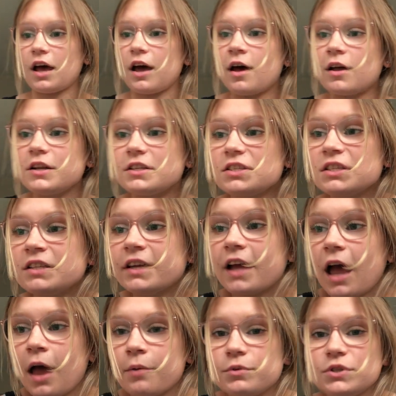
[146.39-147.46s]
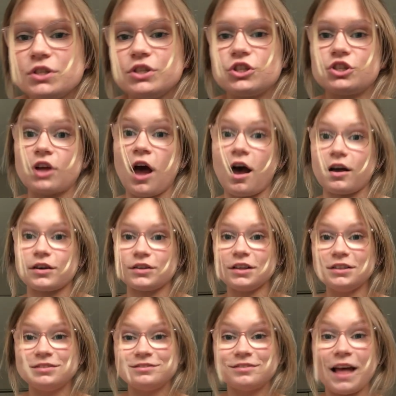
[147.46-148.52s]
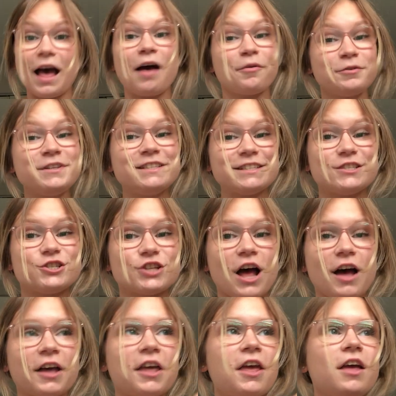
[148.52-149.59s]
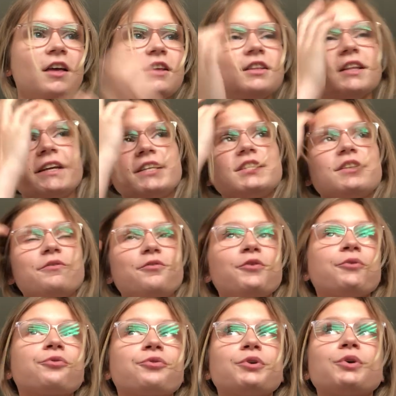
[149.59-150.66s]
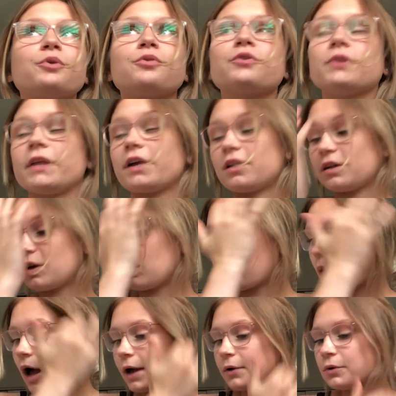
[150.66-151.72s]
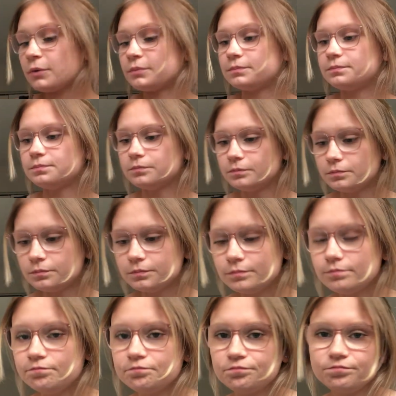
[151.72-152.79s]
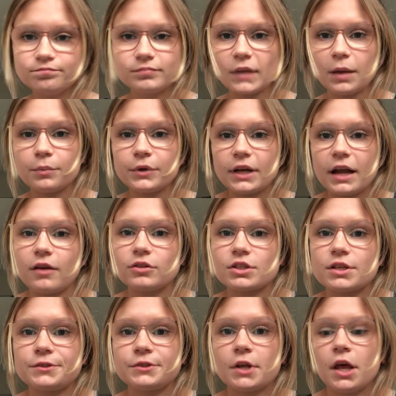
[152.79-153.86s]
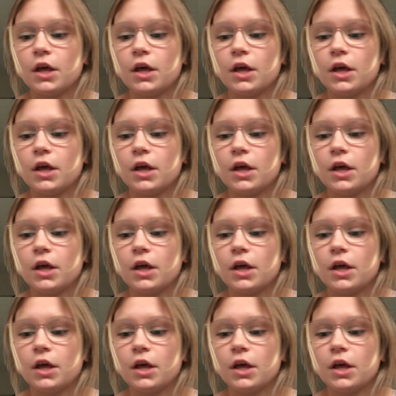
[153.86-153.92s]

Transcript: Honestly, like, I was in shock. I was in shock. Like, it didn't feel real for, like, a while, but now it does.